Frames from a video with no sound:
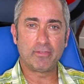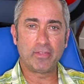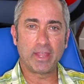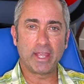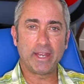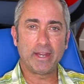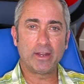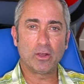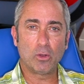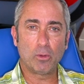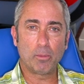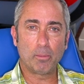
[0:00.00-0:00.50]
they
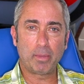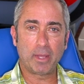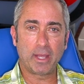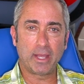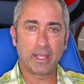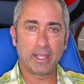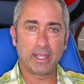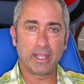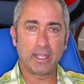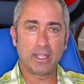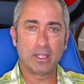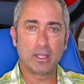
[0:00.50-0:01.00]
don't
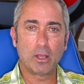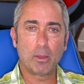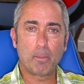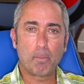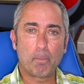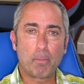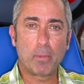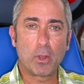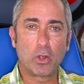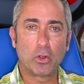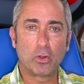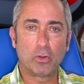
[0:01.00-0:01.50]
pay
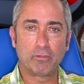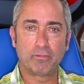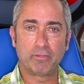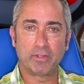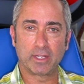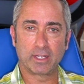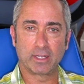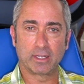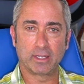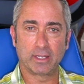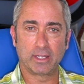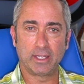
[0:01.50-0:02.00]

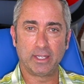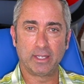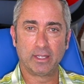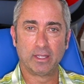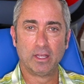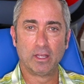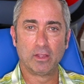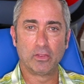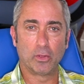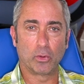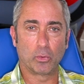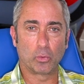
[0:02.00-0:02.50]
perfectly
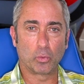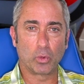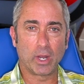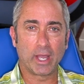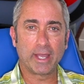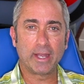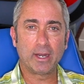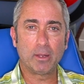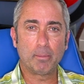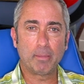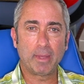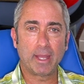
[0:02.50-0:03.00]
the
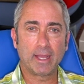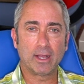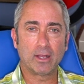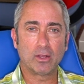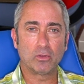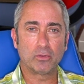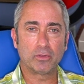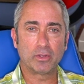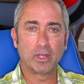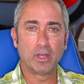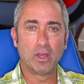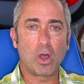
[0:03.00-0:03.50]
right
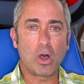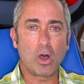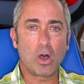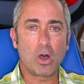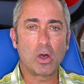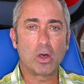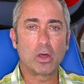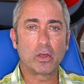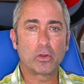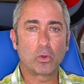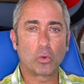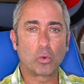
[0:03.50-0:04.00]
amount
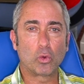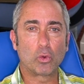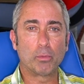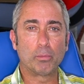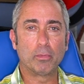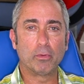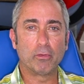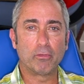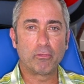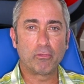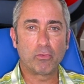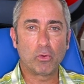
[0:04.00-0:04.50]
on or
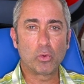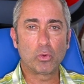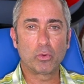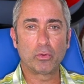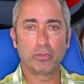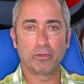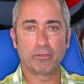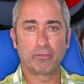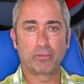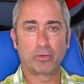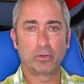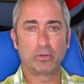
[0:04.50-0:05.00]
before
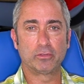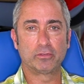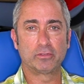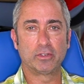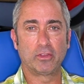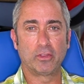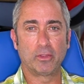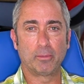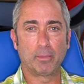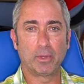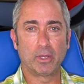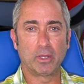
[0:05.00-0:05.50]
the first of
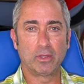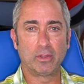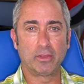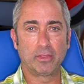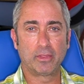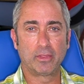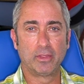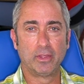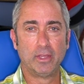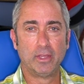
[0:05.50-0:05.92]
the month,